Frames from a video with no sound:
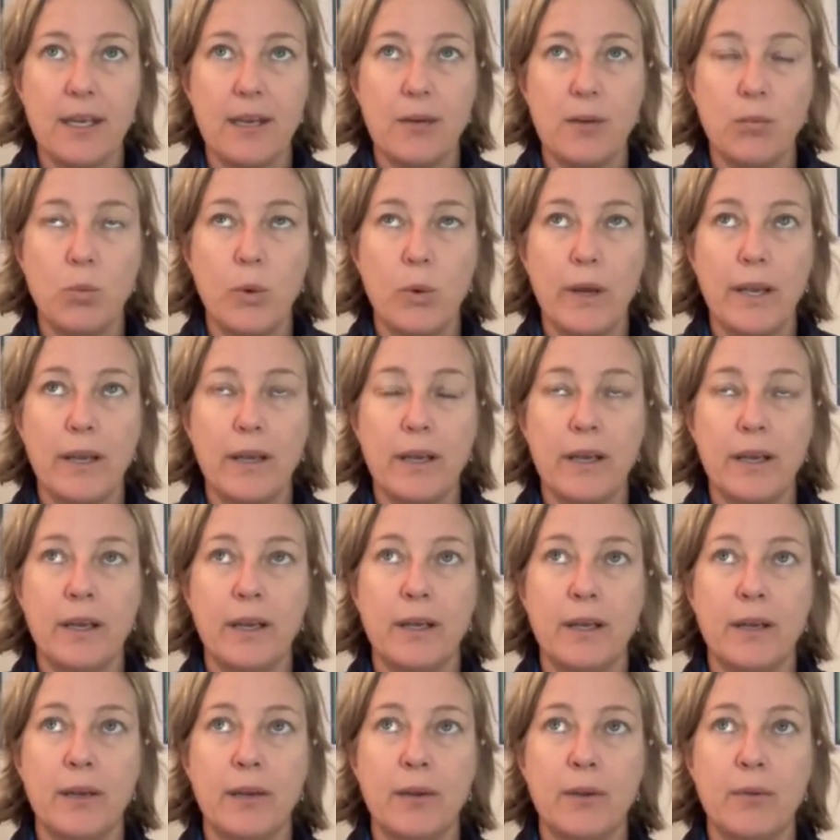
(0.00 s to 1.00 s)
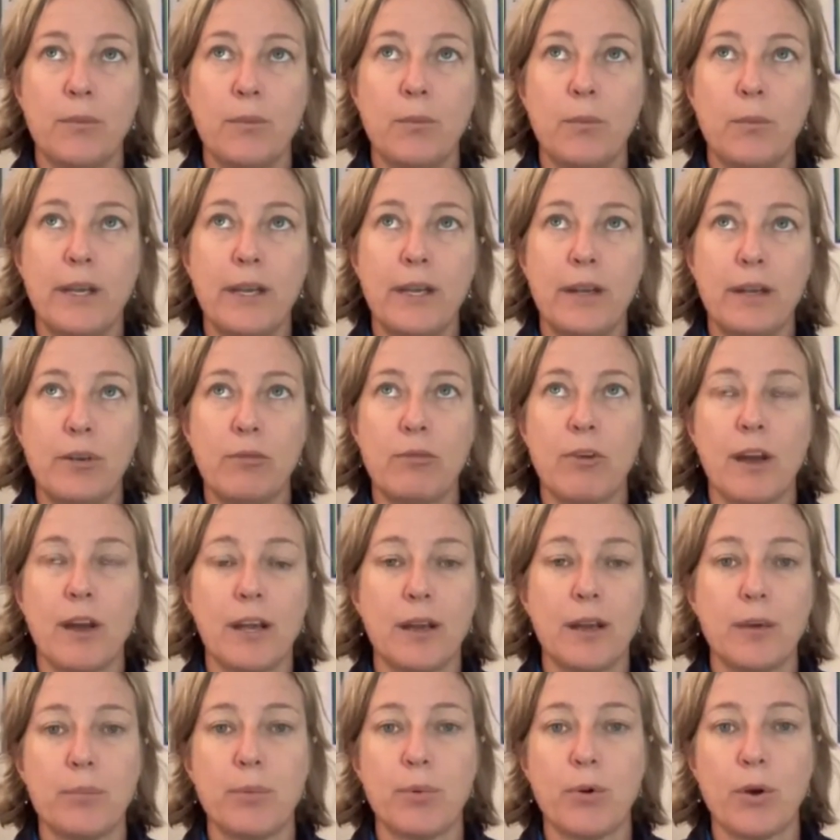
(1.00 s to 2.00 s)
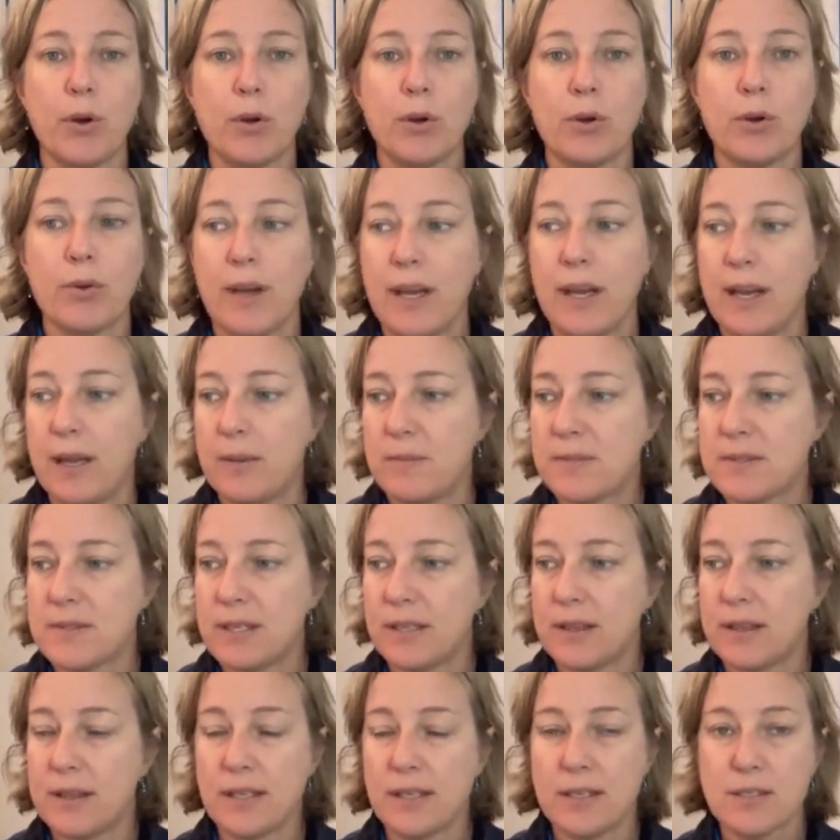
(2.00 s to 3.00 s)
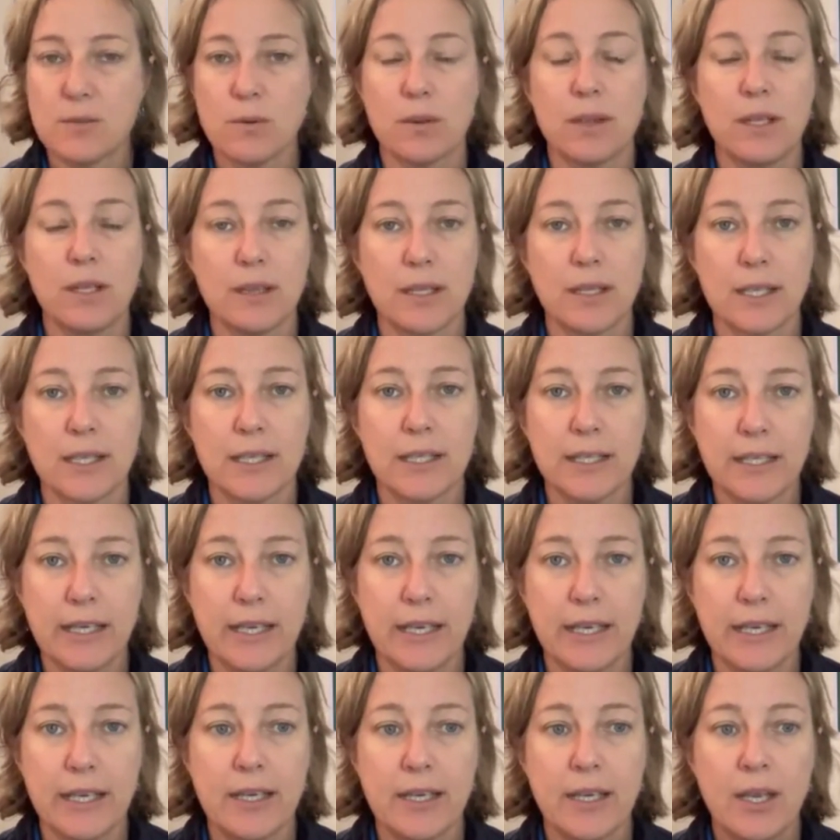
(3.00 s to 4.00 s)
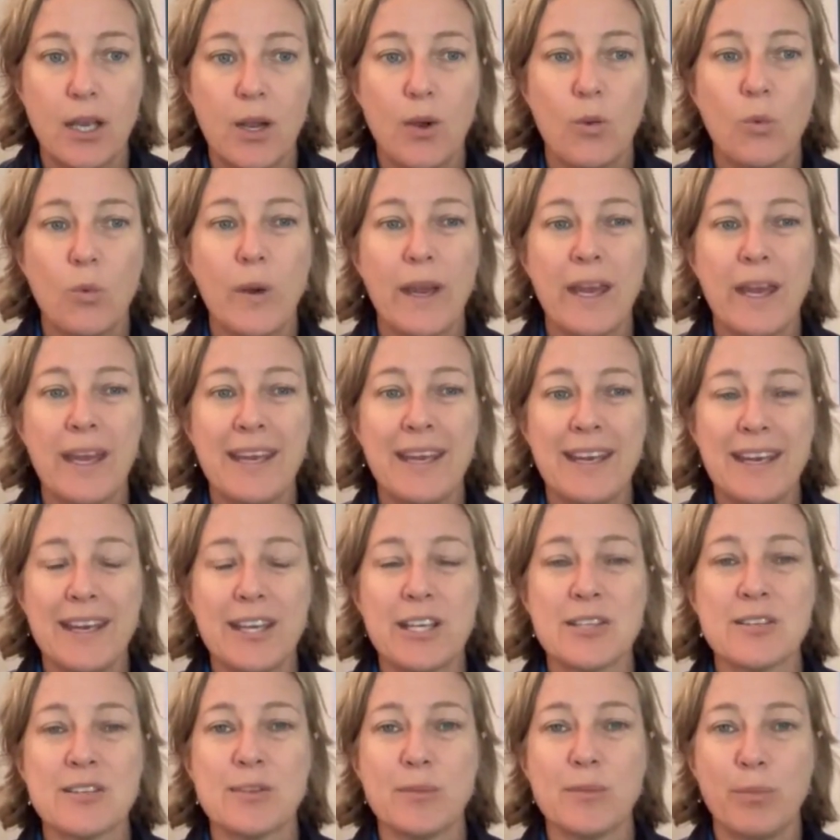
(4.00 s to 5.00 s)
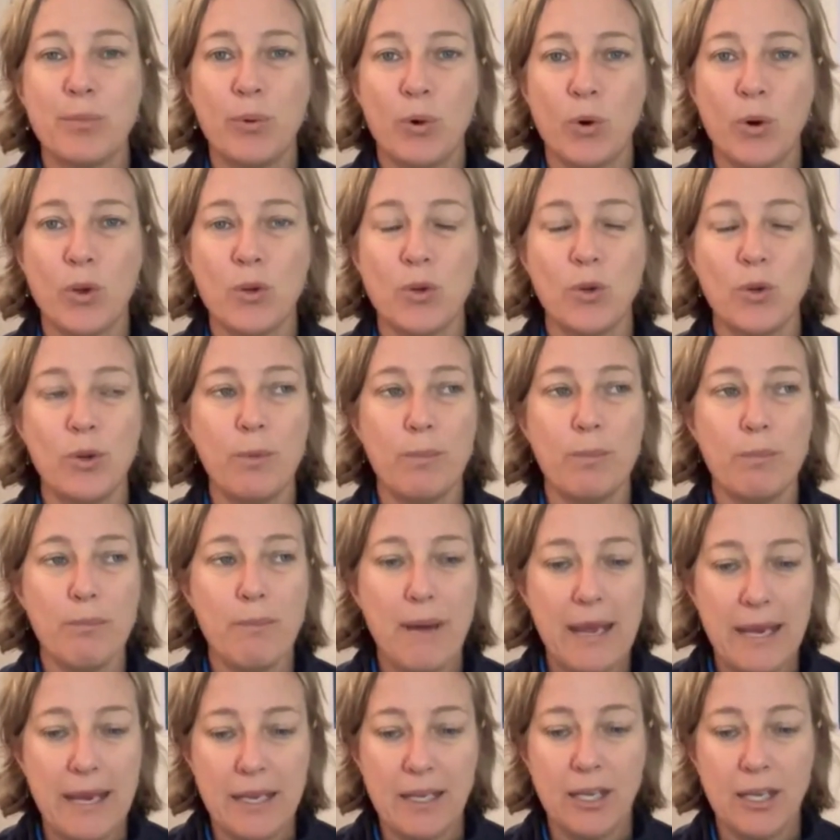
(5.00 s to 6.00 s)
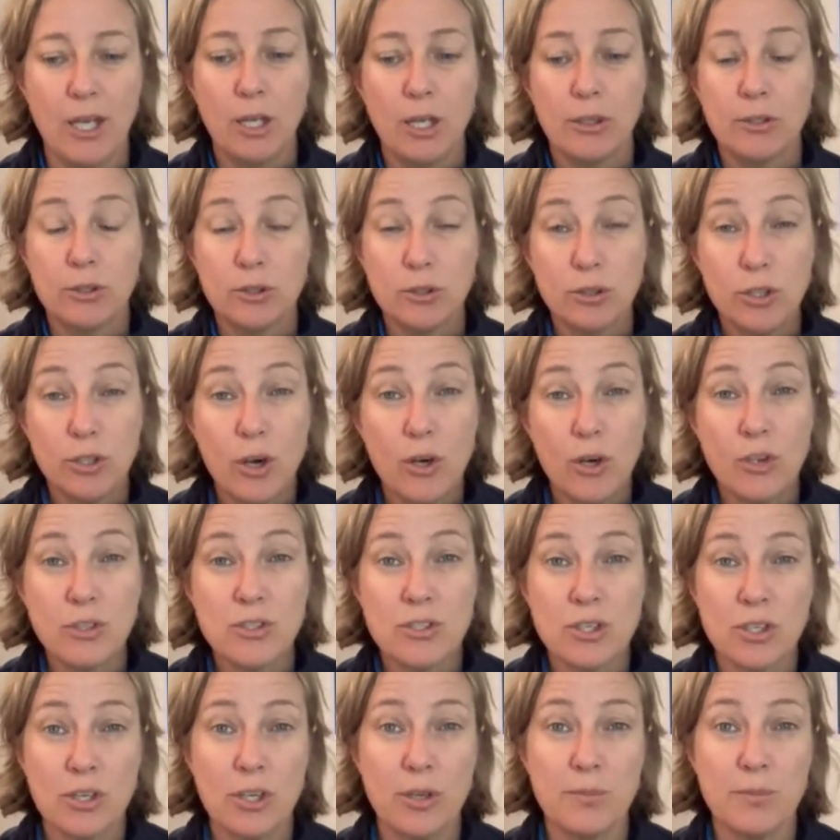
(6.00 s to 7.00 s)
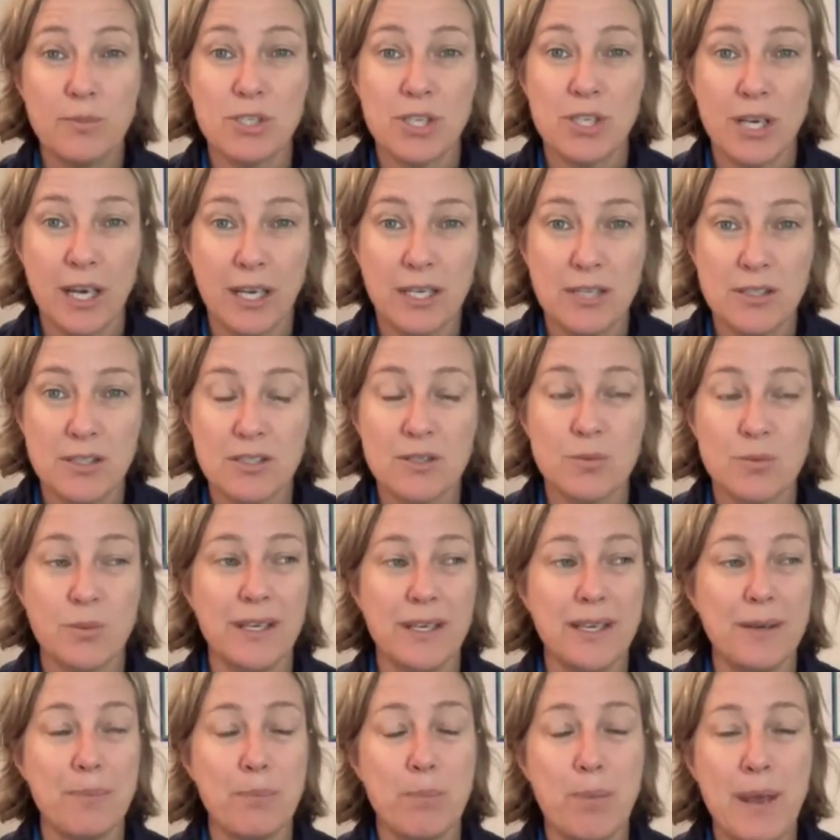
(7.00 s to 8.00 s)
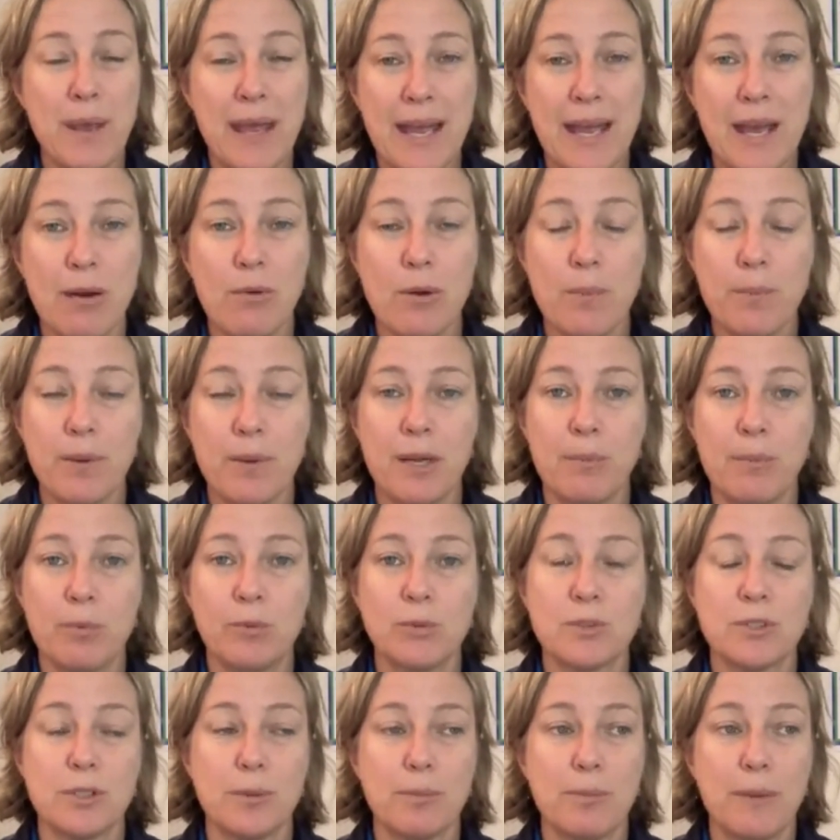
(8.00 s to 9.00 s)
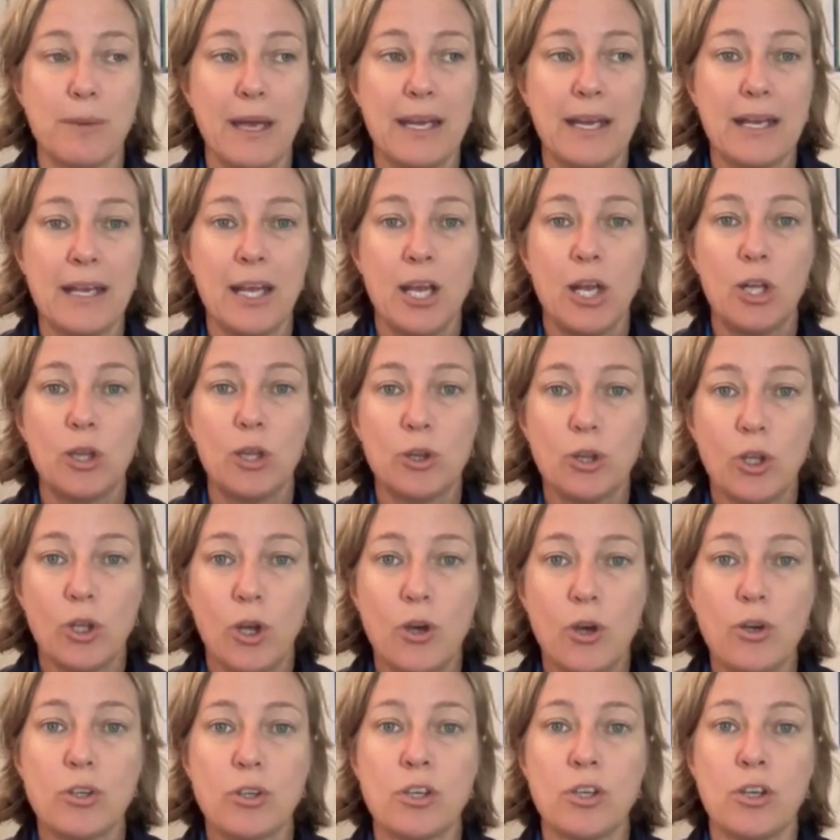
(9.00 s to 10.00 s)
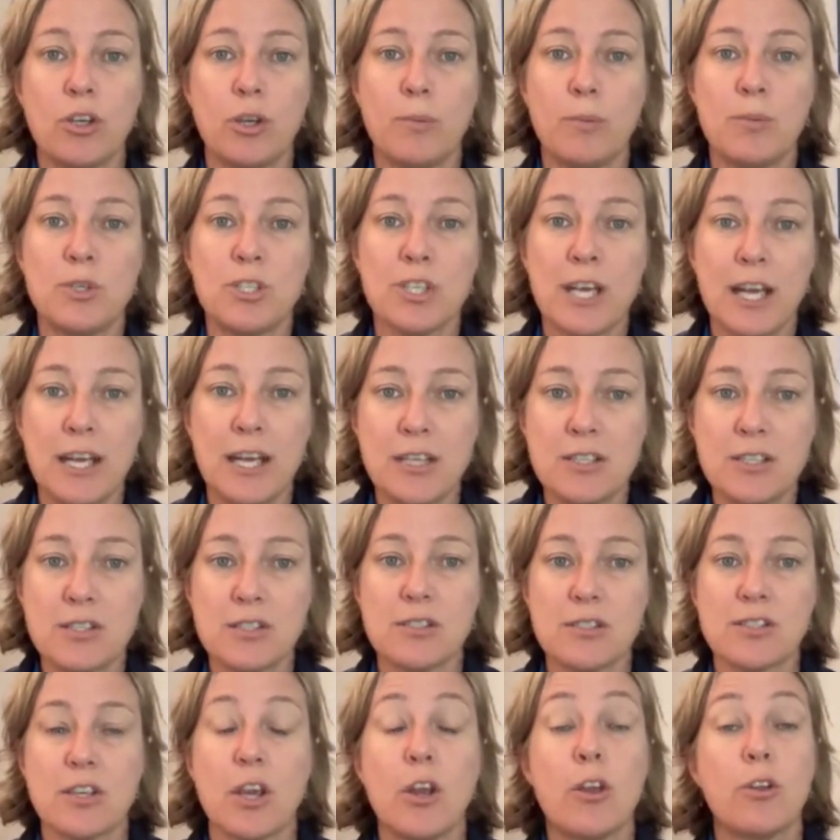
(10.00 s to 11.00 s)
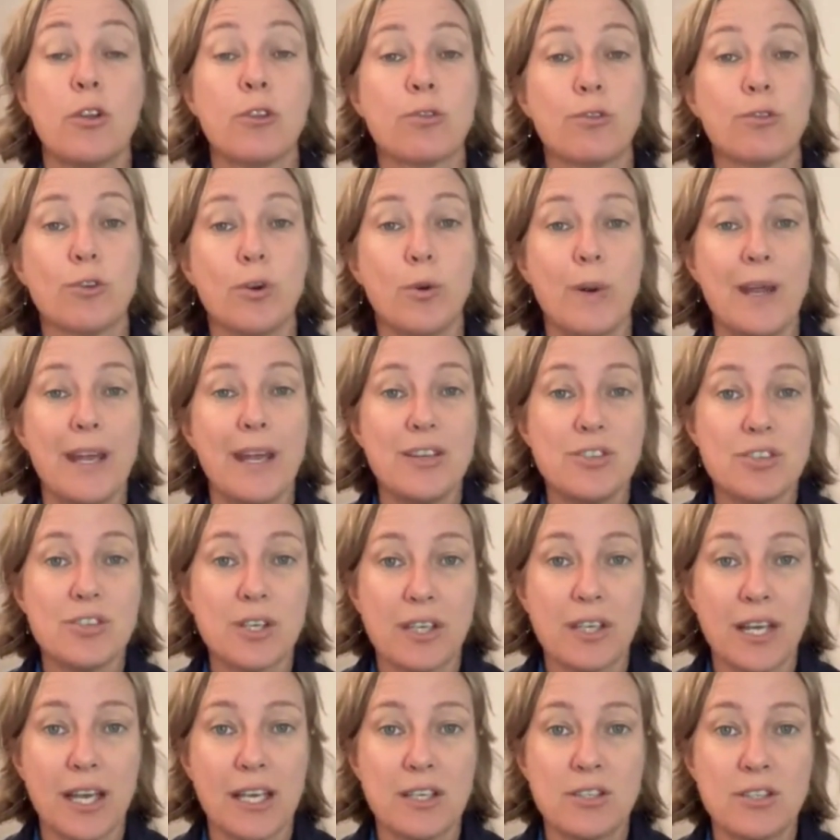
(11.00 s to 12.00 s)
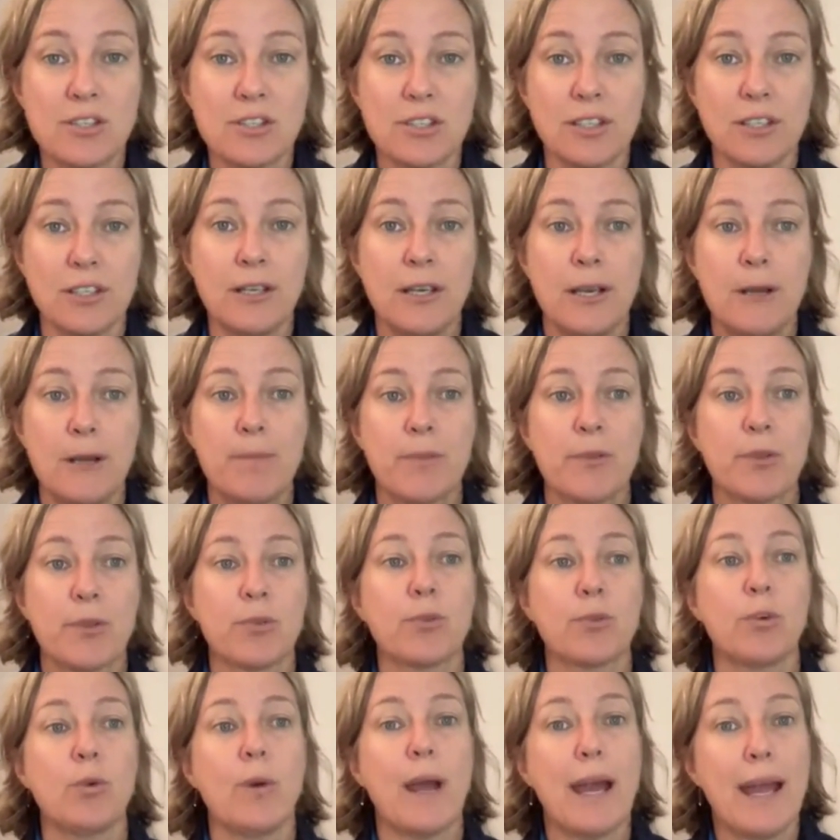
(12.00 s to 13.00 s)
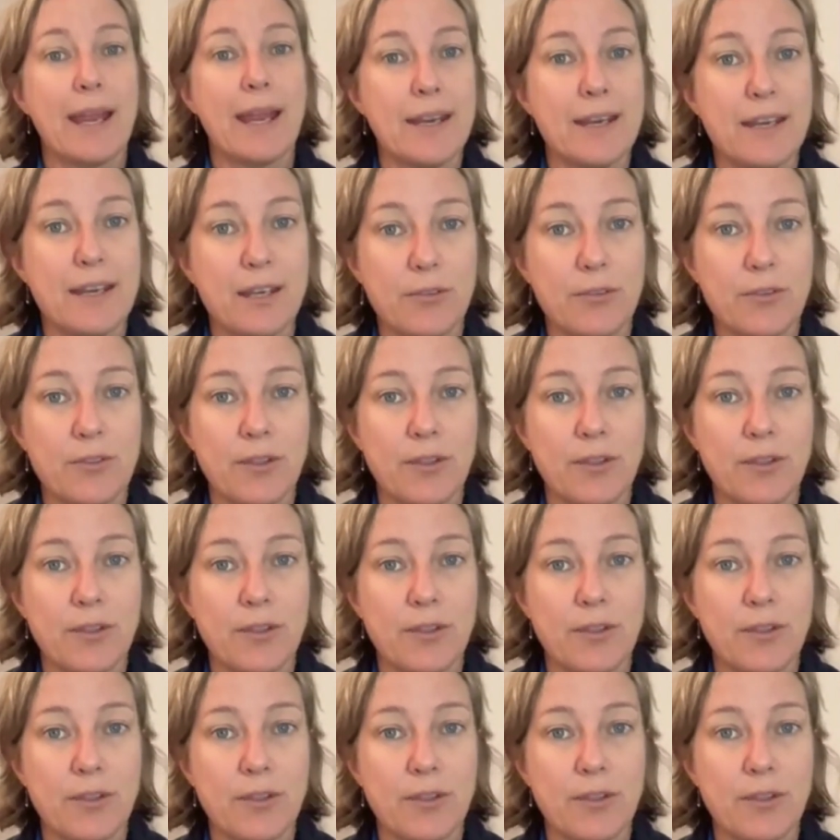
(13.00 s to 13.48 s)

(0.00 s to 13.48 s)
when we run programs and things within the clinic, we're here to support you make long-term changes. We empower people to make long-term changes through education, through ANF